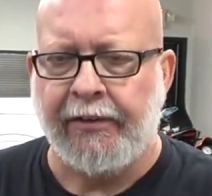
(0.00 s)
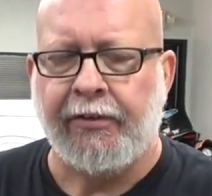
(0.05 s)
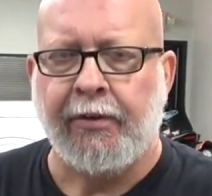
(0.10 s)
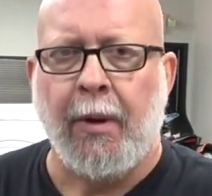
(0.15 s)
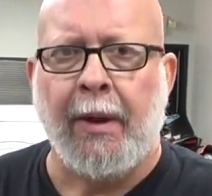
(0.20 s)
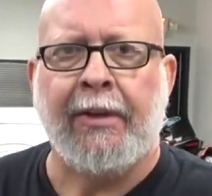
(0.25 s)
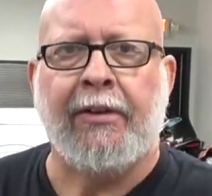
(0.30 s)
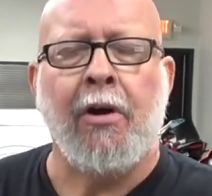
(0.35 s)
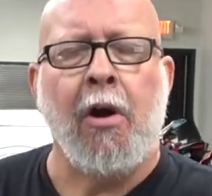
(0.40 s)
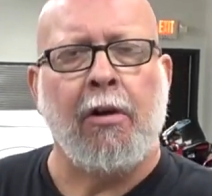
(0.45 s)

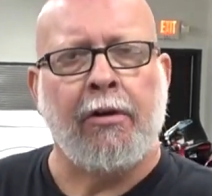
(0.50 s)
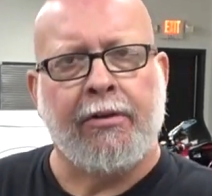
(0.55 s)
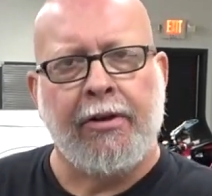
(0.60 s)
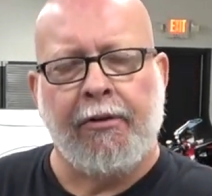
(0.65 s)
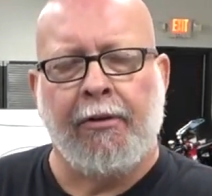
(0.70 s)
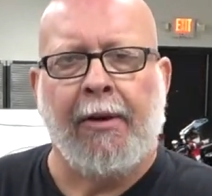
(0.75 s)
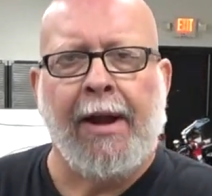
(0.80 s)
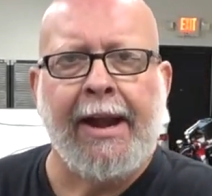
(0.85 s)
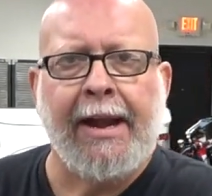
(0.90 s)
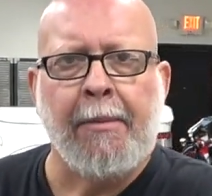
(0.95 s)
So I talked to
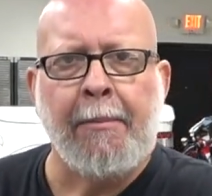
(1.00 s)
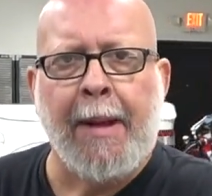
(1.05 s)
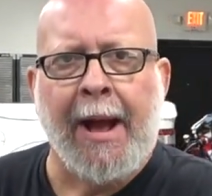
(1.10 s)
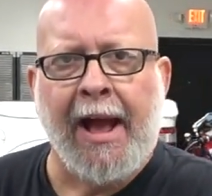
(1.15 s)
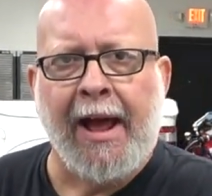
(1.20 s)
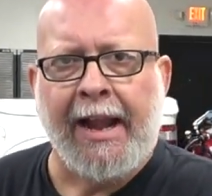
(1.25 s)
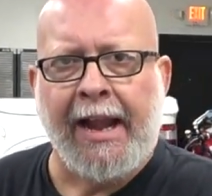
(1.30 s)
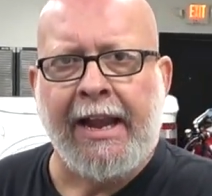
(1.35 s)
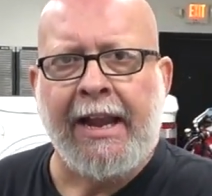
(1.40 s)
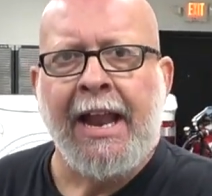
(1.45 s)
Greg
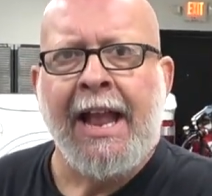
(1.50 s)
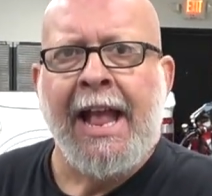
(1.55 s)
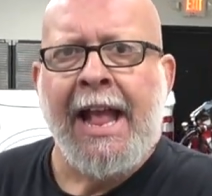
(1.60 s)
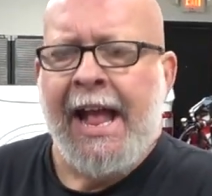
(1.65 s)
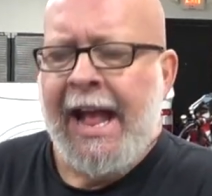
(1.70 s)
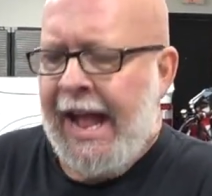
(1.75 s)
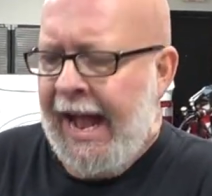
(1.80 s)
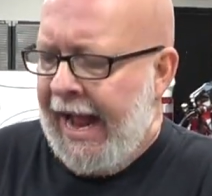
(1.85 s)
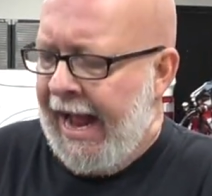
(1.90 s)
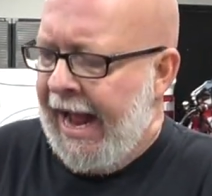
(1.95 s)
about it,
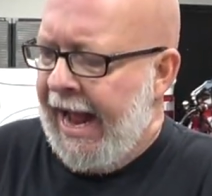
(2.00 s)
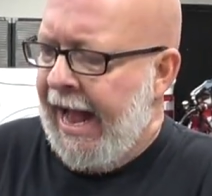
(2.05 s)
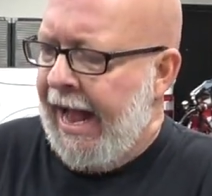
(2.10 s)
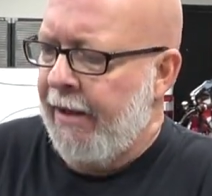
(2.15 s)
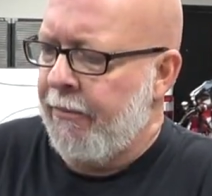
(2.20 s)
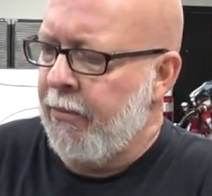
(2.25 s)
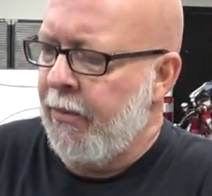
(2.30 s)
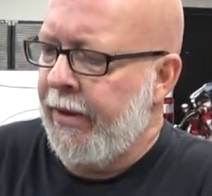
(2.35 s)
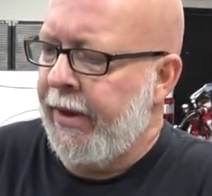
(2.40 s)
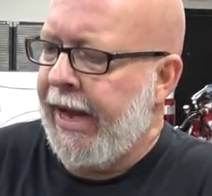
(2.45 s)

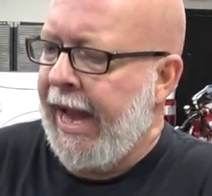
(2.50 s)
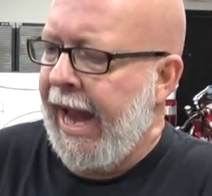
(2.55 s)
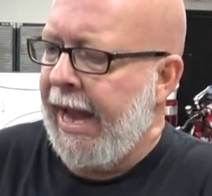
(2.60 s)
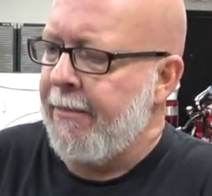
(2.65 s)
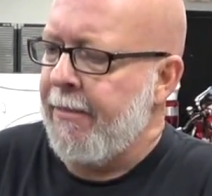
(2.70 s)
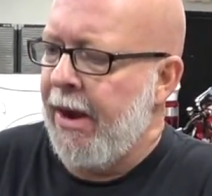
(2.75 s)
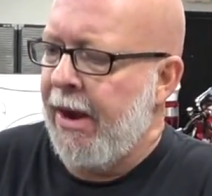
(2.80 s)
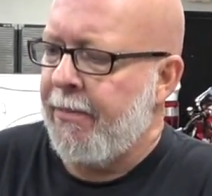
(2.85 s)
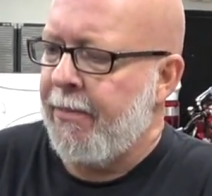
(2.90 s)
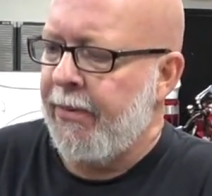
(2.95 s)
and we
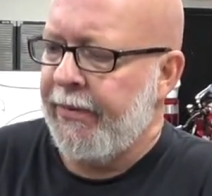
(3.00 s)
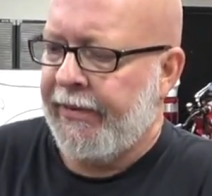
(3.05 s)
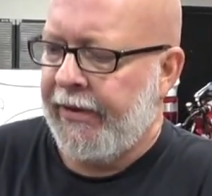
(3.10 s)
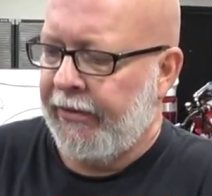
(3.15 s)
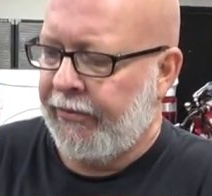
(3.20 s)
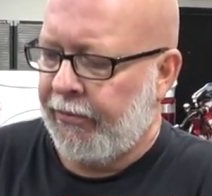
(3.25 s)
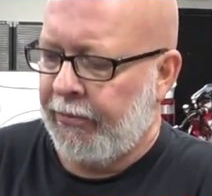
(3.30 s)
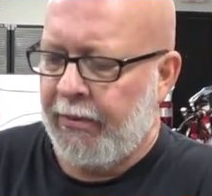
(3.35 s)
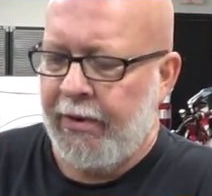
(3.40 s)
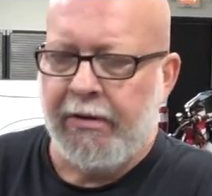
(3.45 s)
came up with
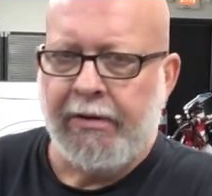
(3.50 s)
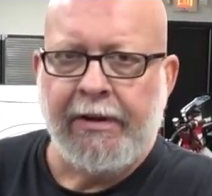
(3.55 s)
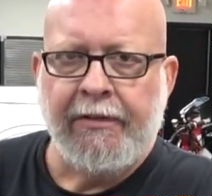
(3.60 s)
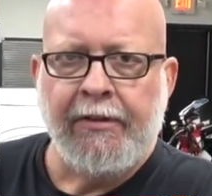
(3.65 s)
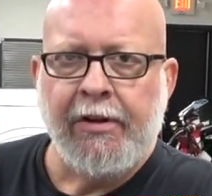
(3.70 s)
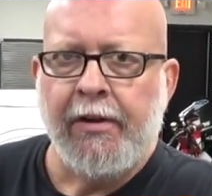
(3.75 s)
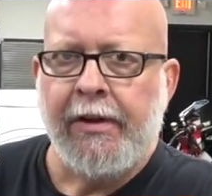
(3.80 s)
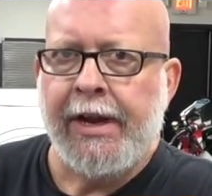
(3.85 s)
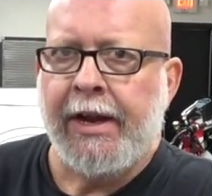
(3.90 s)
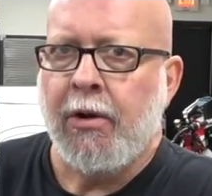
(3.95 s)
this
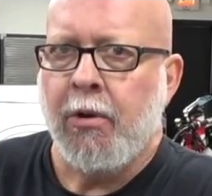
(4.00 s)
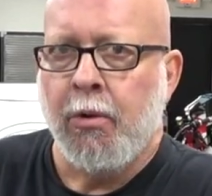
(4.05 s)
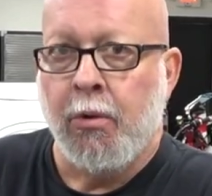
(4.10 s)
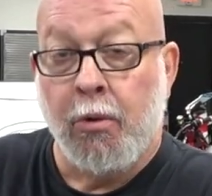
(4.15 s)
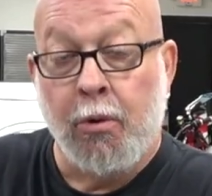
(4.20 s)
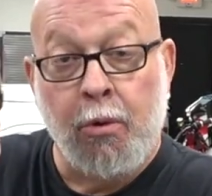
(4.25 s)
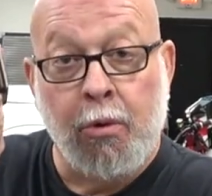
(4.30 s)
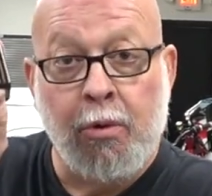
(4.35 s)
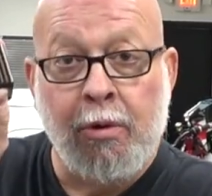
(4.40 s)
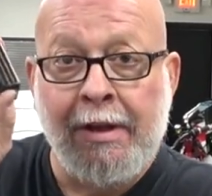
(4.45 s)
really
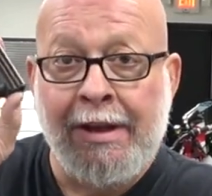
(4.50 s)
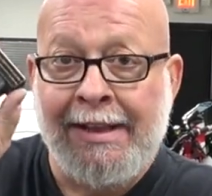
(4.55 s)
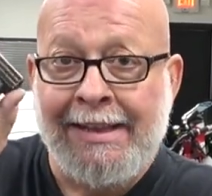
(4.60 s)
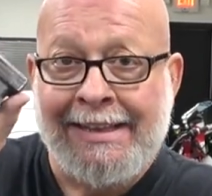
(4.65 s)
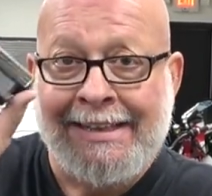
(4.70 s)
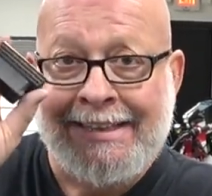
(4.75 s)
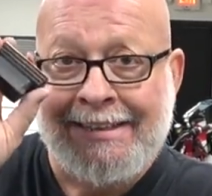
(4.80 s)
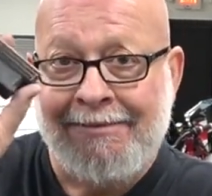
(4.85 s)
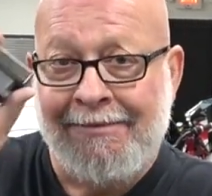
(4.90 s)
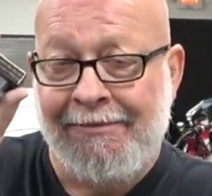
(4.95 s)
cool,
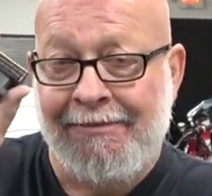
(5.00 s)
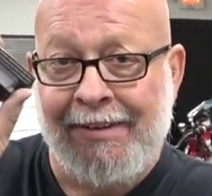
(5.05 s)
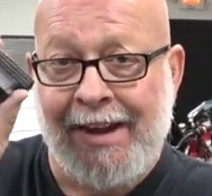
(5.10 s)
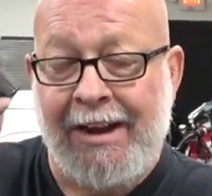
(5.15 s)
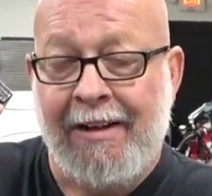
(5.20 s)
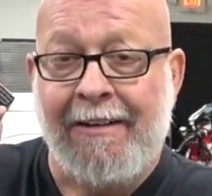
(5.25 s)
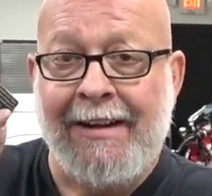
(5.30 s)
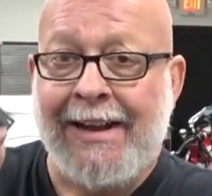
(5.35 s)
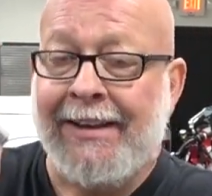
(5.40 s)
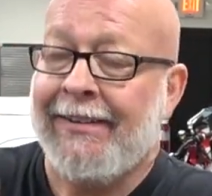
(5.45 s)

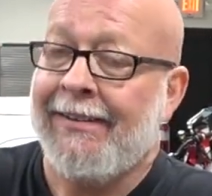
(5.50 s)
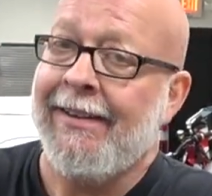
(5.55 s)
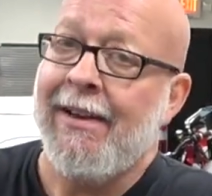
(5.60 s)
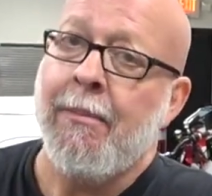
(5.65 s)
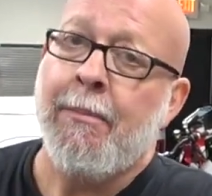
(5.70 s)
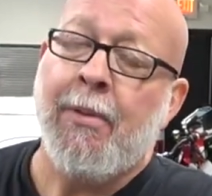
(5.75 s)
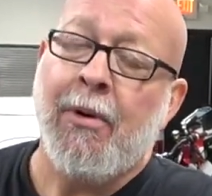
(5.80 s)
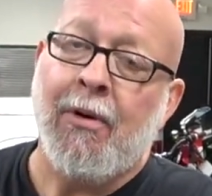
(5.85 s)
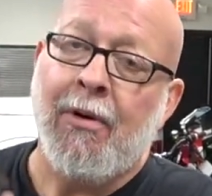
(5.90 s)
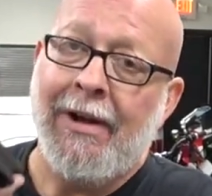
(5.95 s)
very
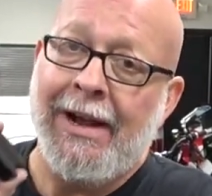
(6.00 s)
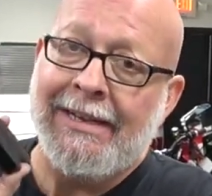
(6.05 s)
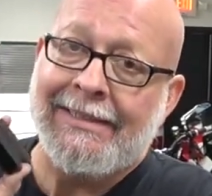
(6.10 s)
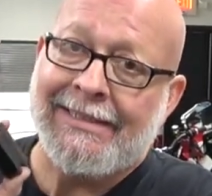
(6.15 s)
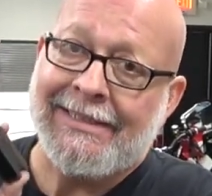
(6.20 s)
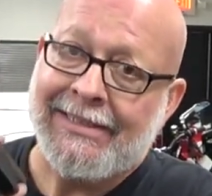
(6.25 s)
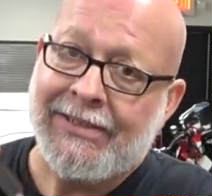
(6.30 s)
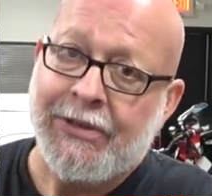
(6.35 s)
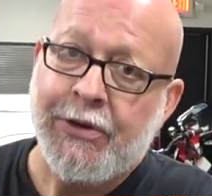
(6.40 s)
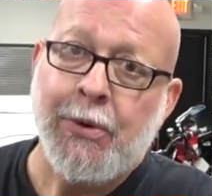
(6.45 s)
simple,
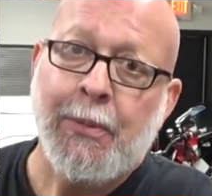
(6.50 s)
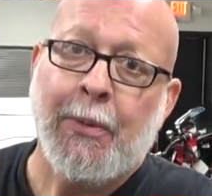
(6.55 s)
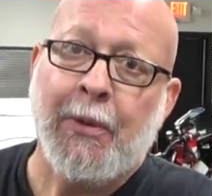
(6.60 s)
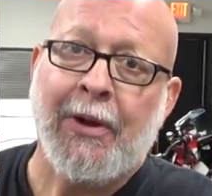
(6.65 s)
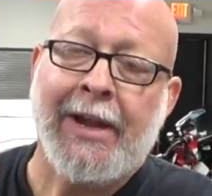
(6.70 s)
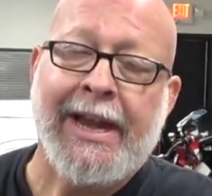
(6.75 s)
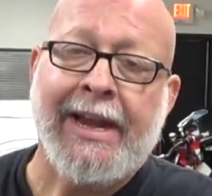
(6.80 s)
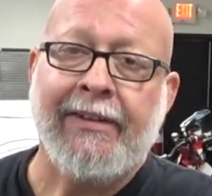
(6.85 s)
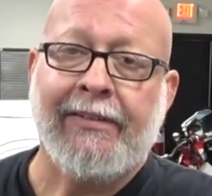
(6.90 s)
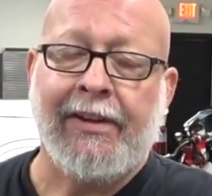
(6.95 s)

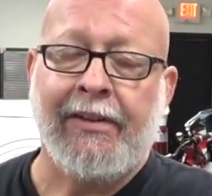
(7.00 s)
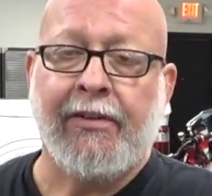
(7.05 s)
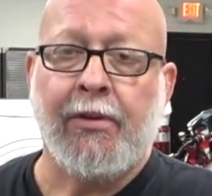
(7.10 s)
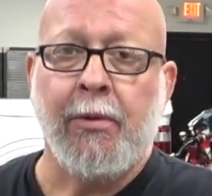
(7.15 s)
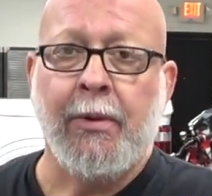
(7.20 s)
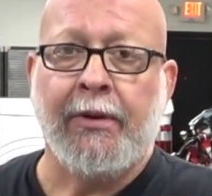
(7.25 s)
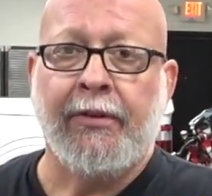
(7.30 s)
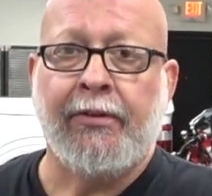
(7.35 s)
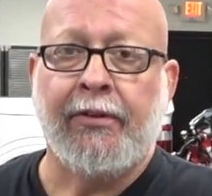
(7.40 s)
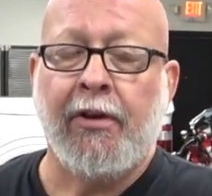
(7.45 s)
super easy
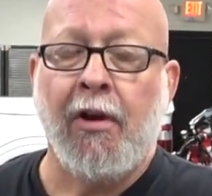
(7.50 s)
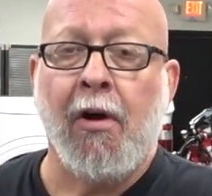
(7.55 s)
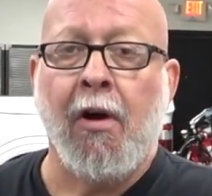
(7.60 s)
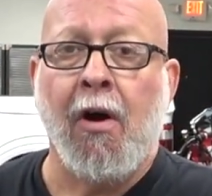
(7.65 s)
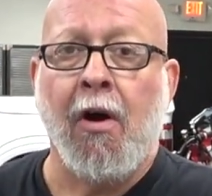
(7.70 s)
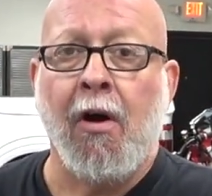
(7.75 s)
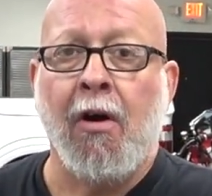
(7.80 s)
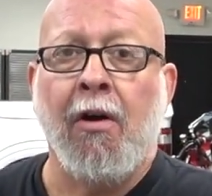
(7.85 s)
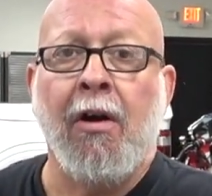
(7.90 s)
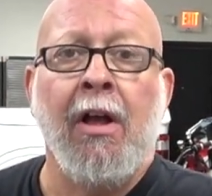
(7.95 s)
to
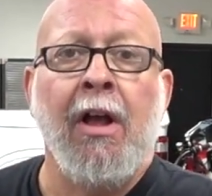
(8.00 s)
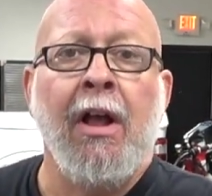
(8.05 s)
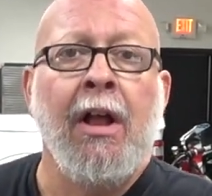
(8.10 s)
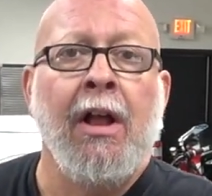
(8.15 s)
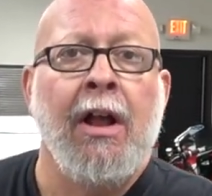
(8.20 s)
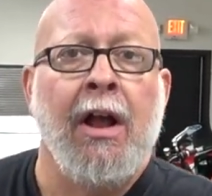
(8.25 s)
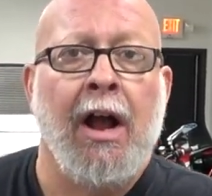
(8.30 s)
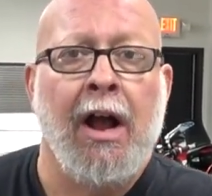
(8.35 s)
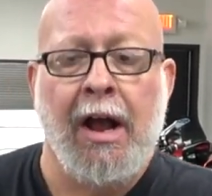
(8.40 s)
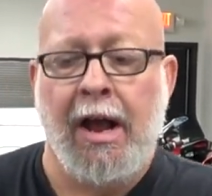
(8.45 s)
install
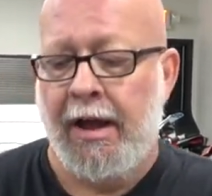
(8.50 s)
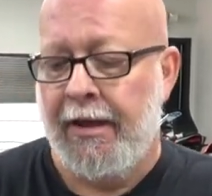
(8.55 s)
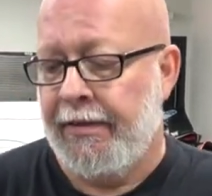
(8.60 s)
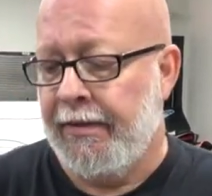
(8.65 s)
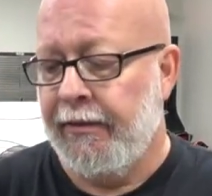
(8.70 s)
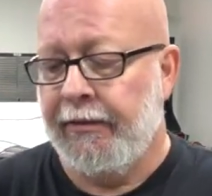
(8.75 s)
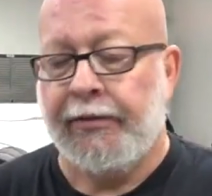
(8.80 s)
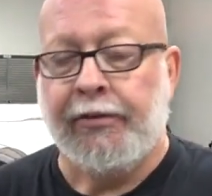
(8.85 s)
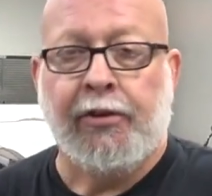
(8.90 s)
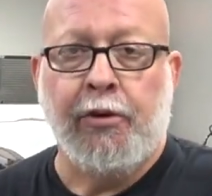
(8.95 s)

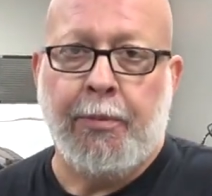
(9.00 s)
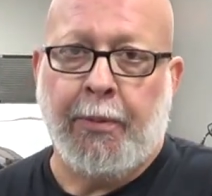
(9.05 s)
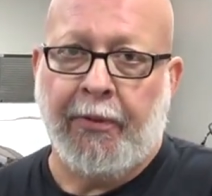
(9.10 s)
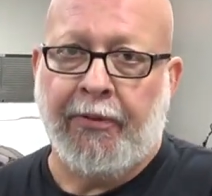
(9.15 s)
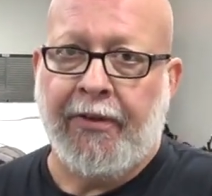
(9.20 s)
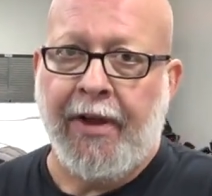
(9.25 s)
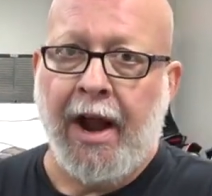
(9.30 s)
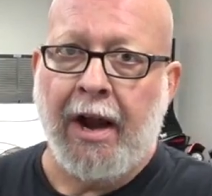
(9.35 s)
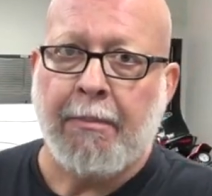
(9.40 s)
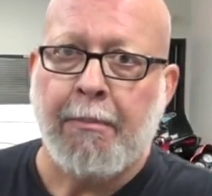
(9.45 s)
Super
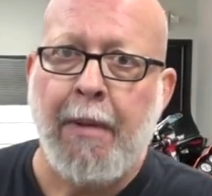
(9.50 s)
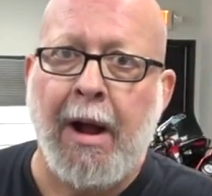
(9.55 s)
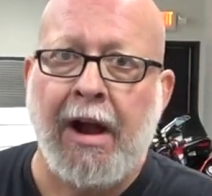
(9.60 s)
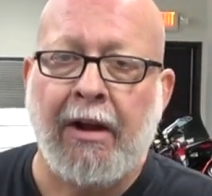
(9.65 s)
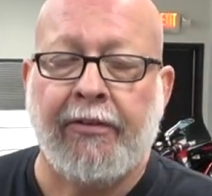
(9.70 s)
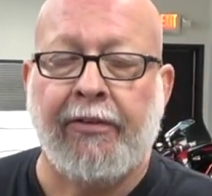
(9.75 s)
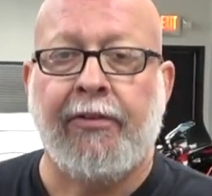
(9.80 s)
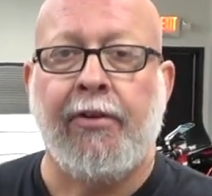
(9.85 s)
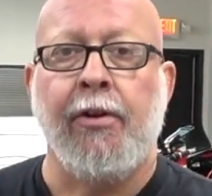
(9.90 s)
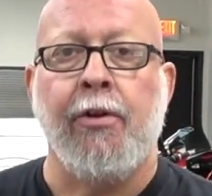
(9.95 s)
Stock
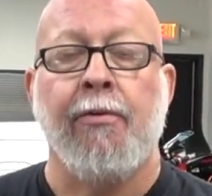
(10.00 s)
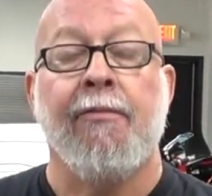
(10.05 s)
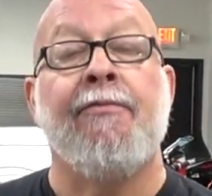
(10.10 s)
Box 2.